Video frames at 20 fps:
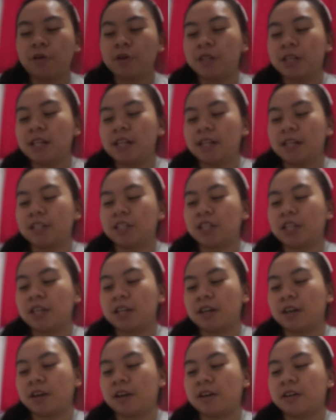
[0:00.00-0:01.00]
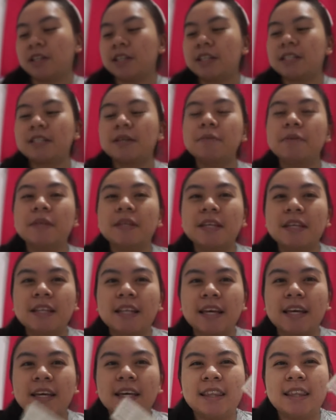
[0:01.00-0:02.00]
ako na lang siya ika-cut. Something
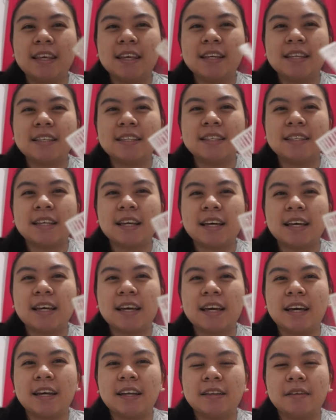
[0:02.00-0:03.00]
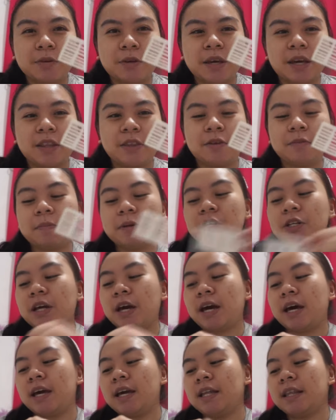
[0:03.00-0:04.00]
like this. Ayan. Together pa
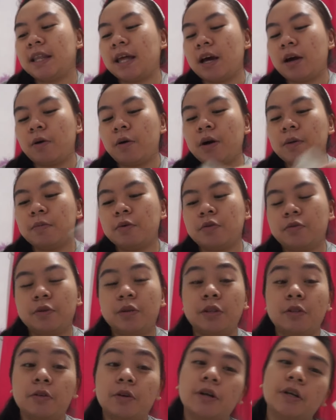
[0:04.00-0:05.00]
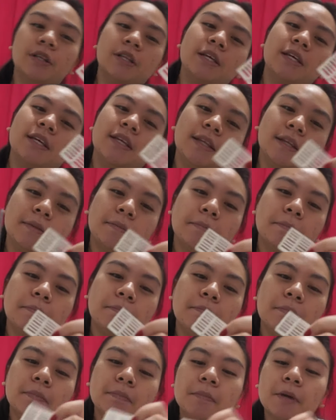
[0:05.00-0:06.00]
siya. And now, I'm going to cut it.
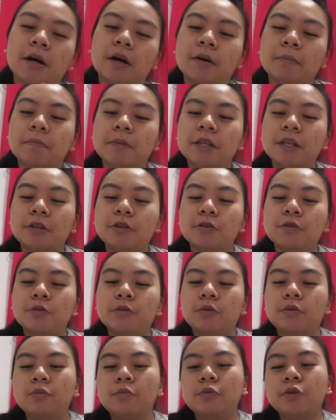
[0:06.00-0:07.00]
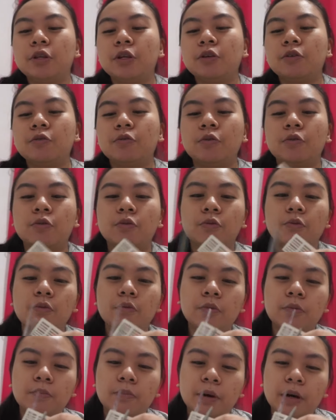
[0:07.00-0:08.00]
Pinatuyo ko muna yung glue
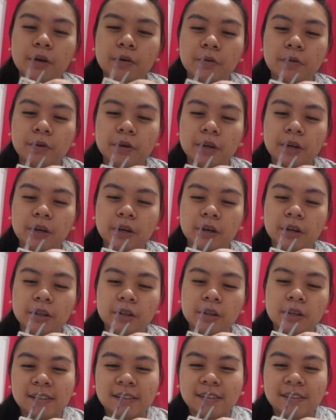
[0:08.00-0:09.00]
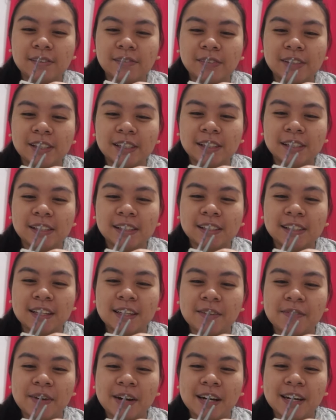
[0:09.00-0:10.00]
bago ko i-cut. Oh my gosh,
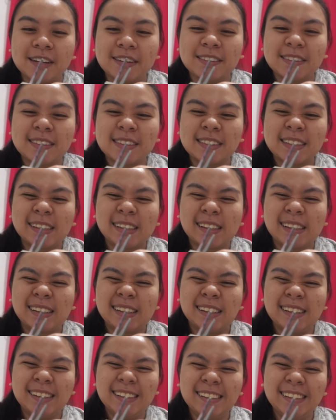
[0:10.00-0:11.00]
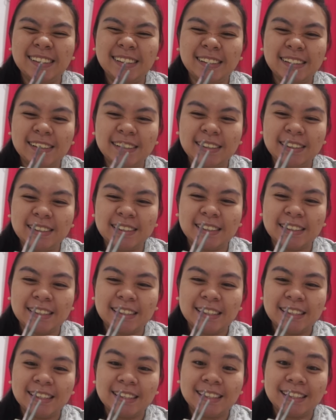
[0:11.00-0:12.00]
siya na maayos.
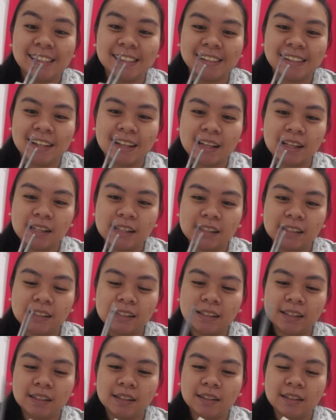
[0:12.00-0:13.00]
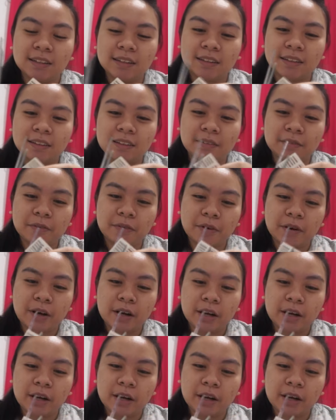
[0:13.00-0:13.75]
1,